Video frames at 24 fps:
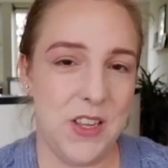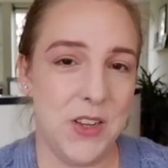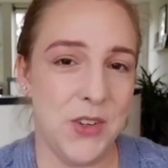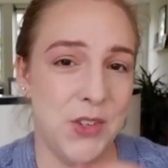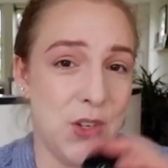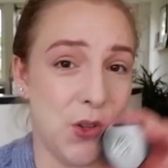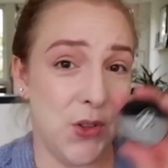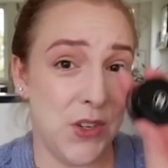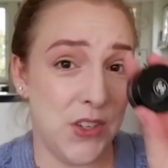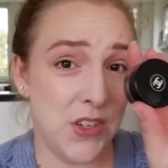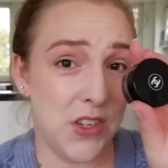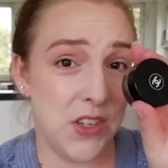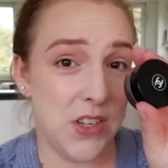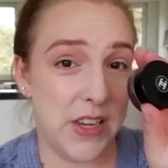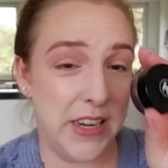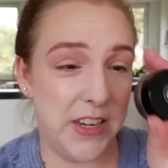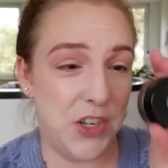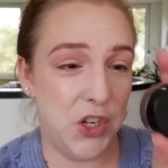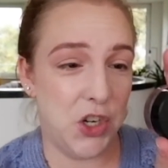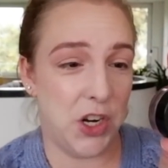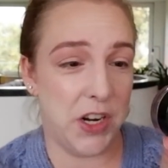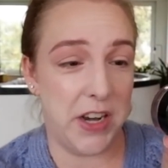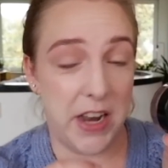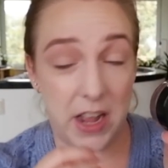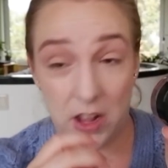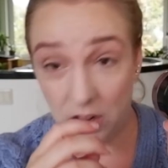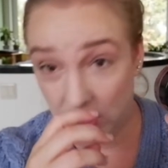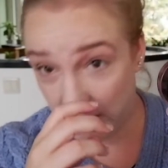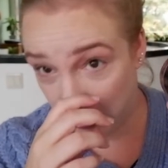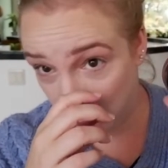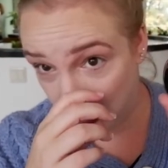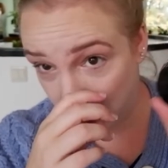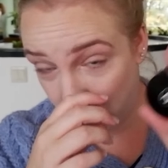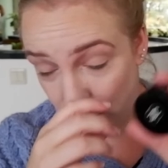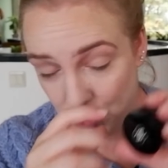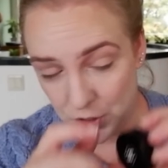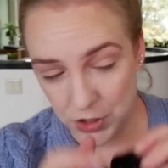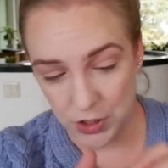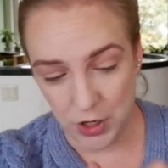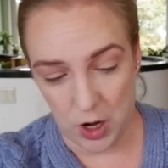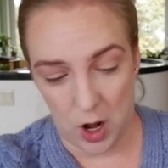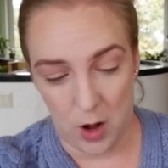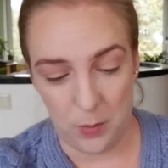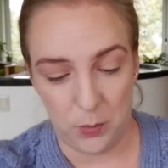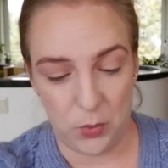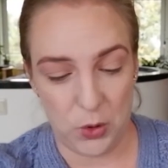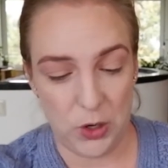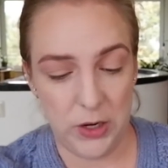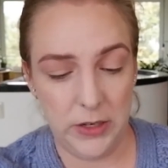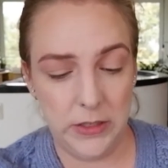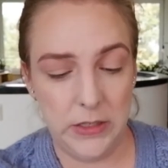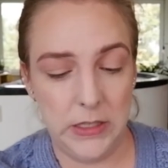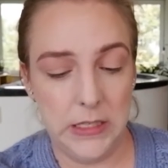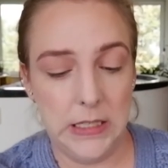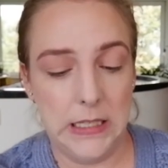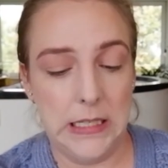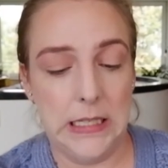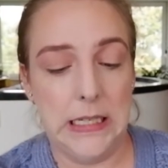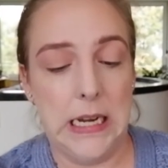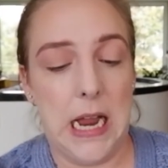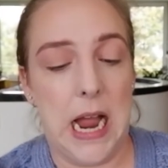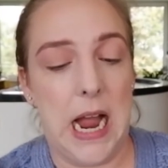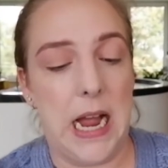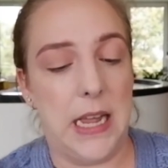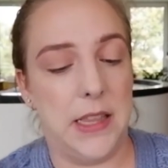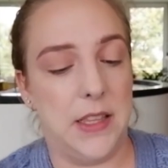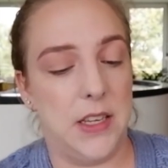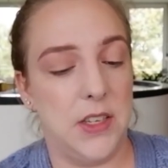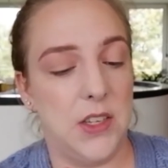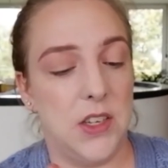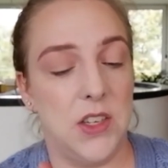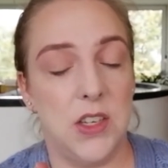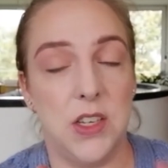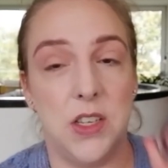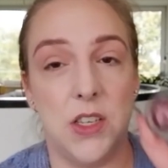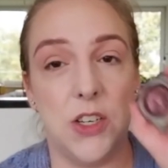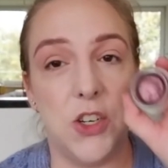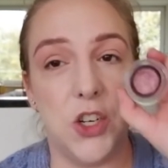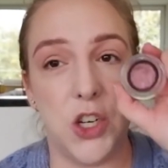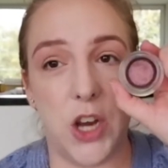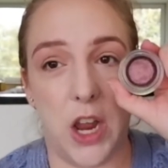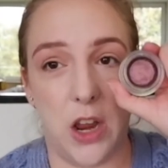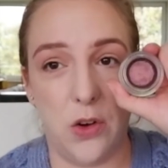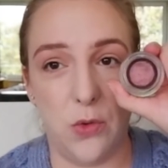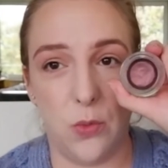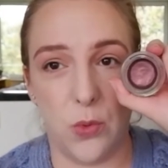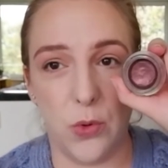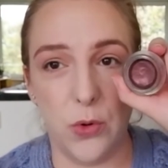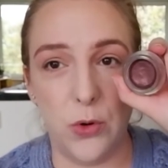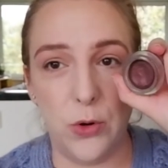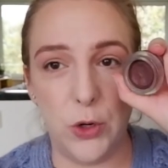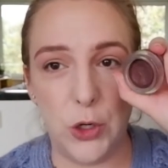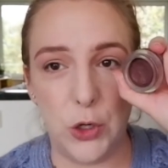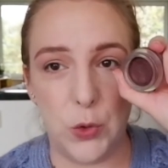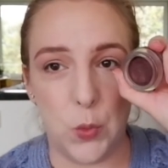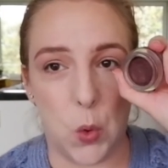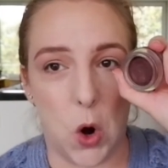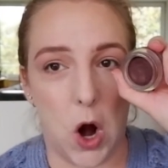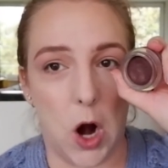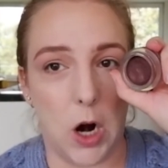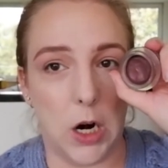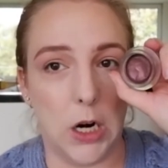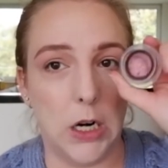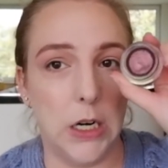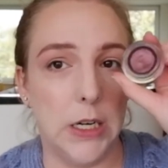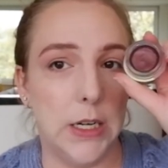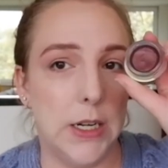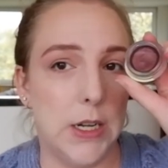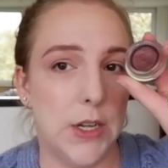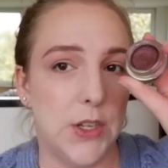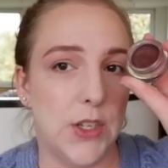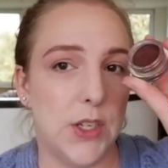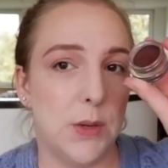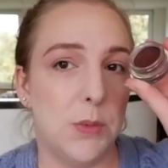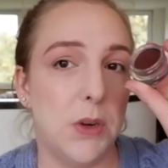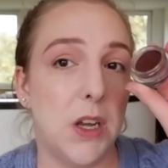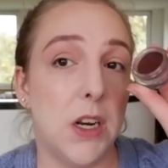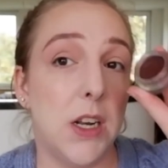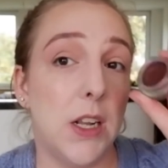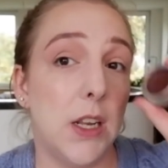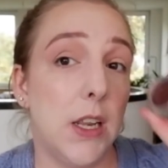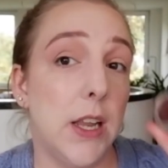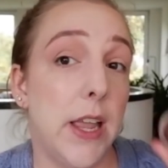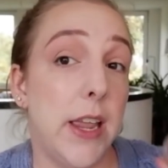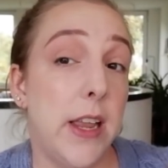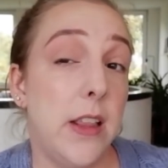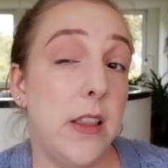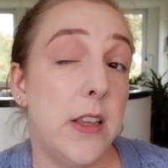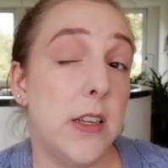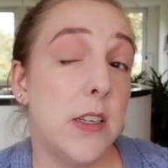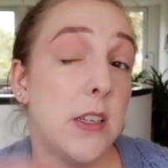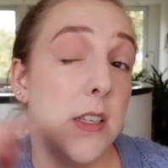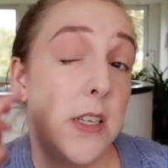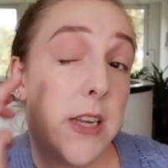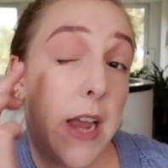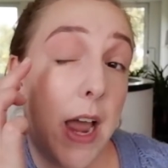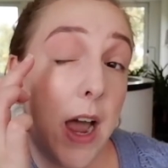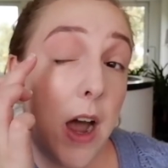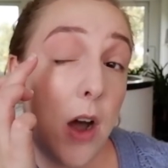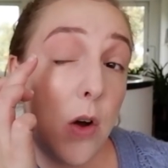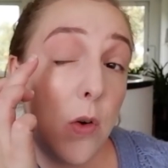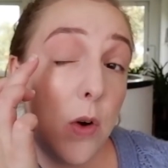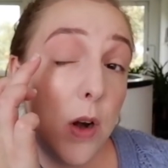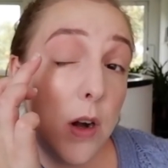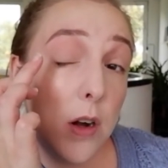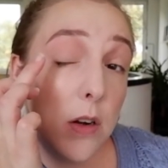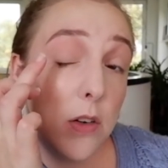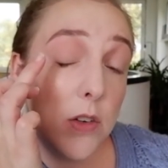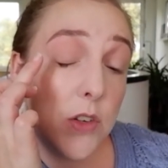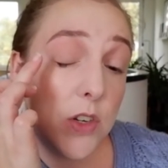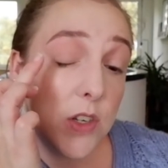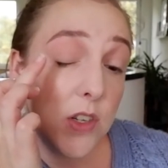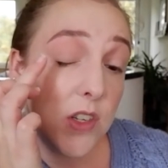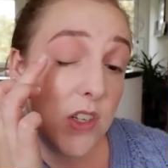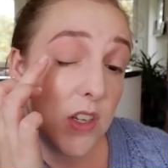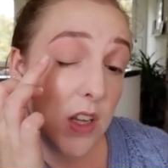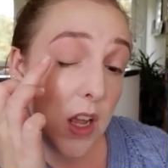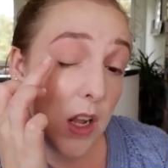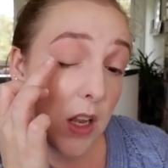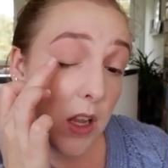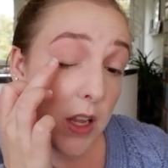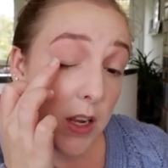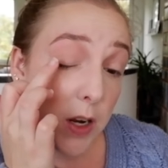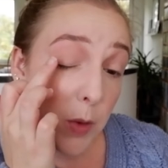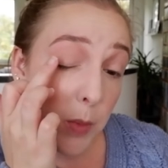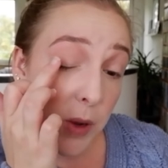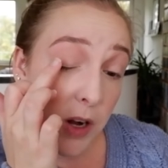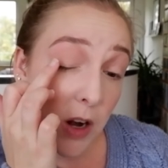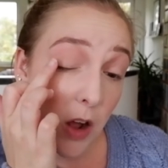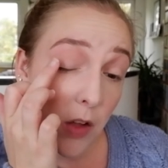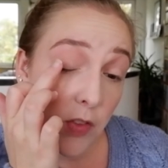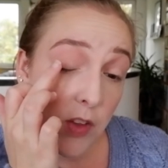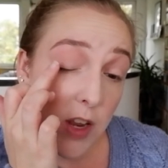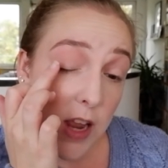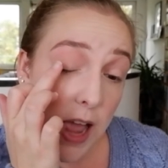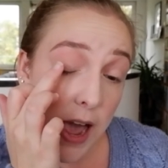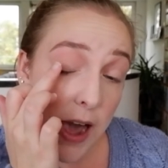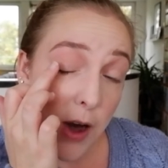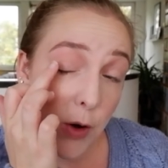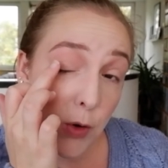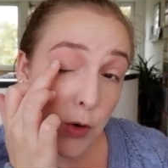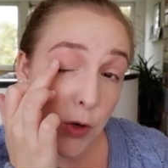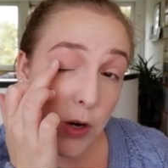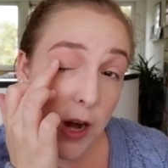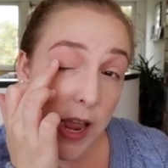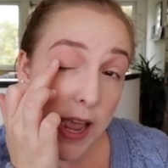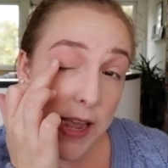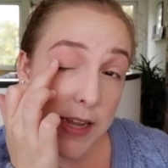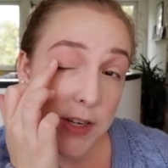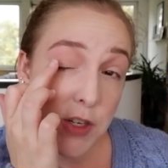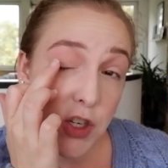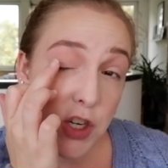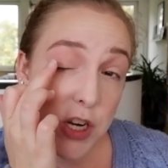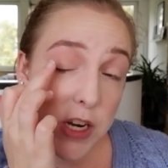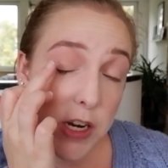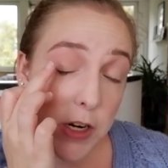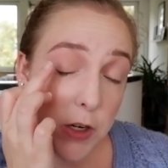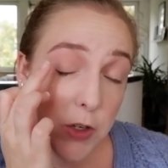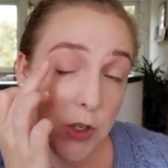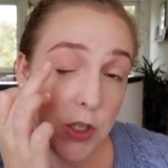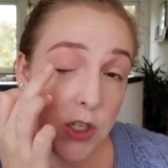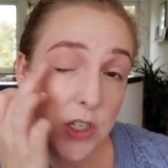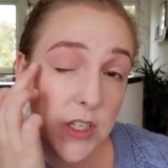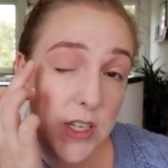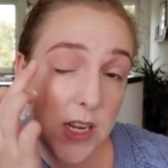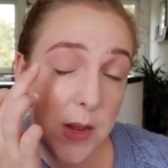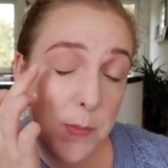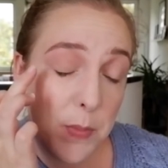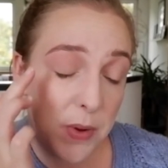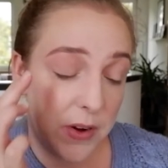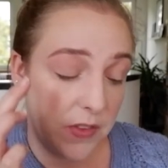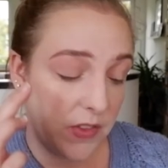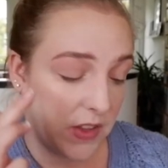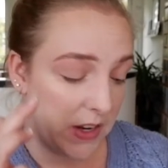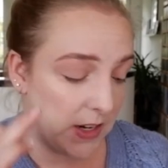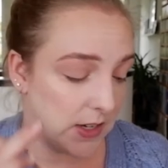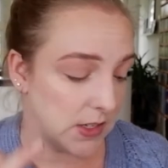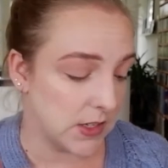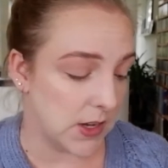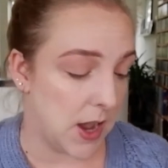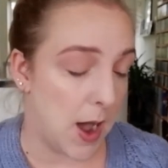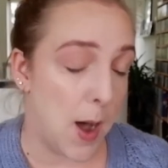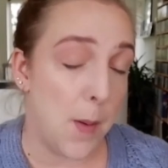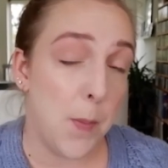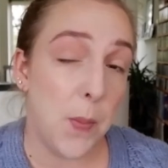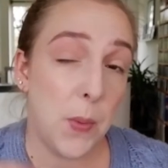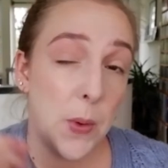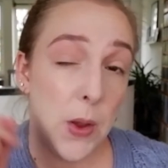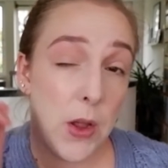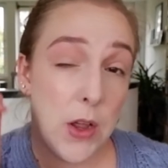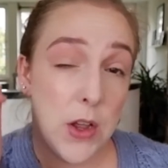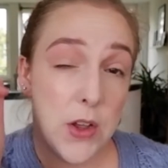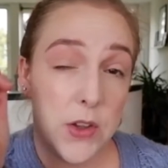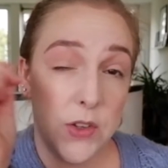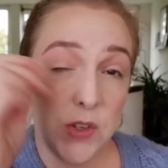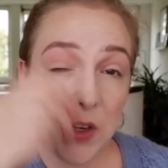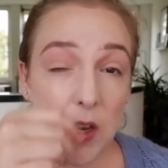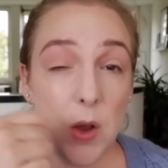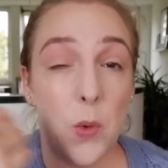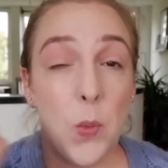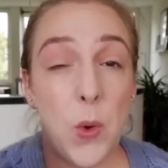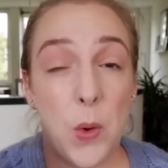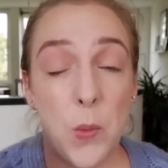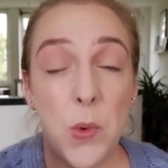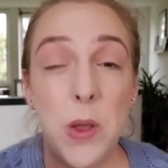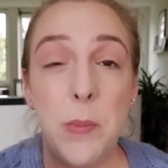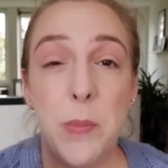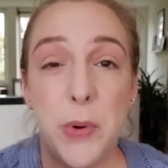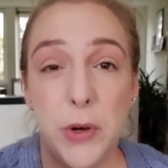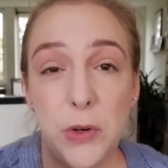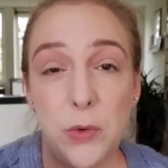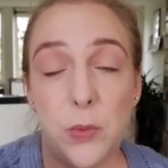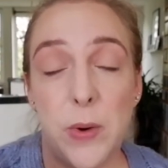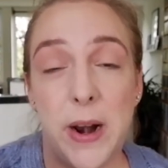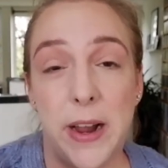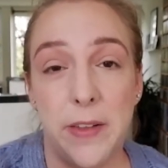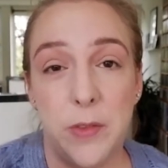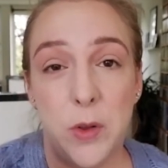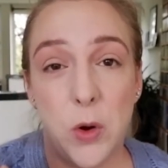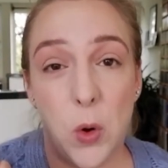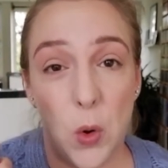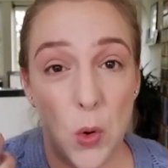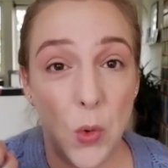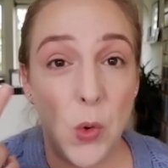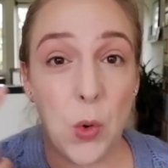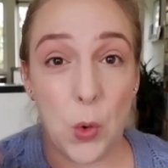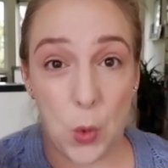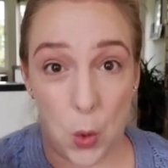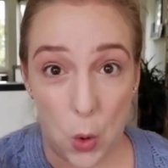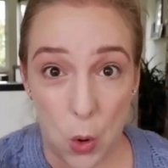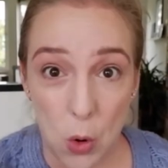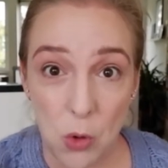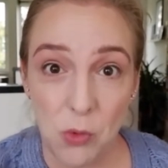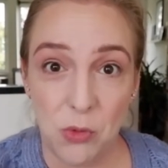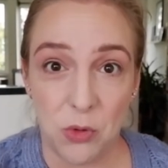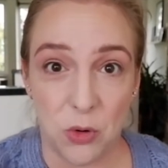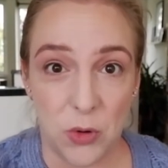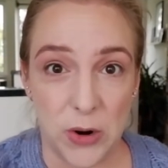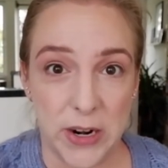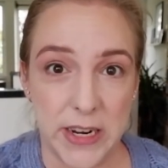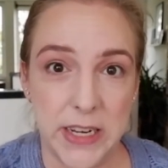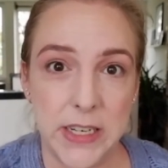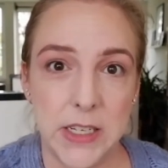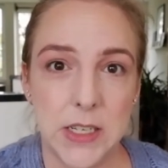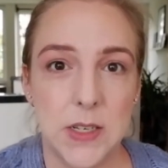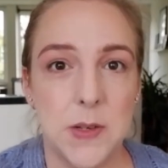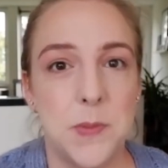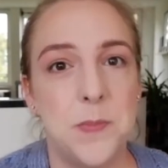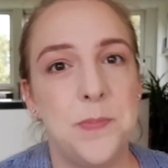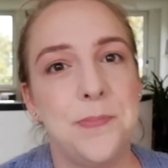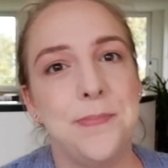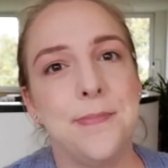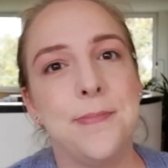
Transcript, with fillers: So this is a Chanel Illusion d'Ombre and this is in the shade Rouge Noir. So I'm gonna lay this down just a little bit on the outer edge here to deepen things up so that when we put red ochre over it,